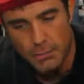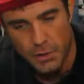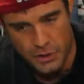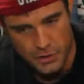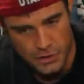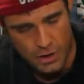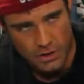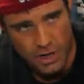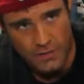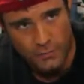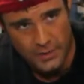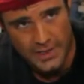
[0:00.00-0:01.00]
push. But you started
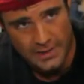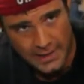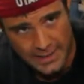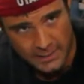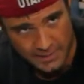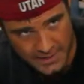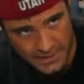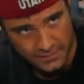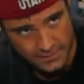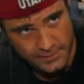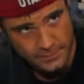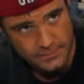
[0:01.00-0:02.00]
off with, I lied to
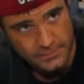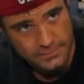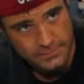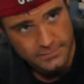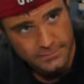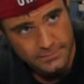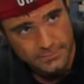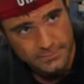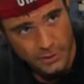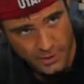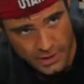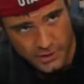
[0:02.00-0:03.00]
myself.
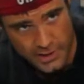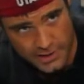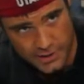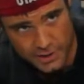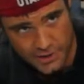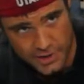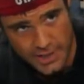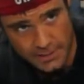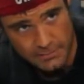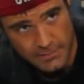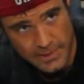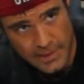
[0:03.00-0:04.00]
You're not trying as hard as you
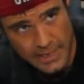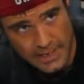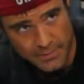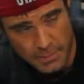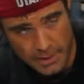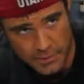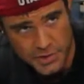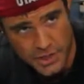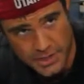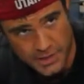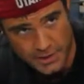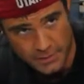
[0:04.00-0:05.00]
can. If a bear was
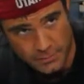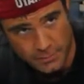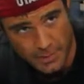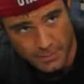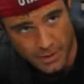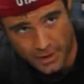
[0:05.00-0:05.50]
chasing you, remember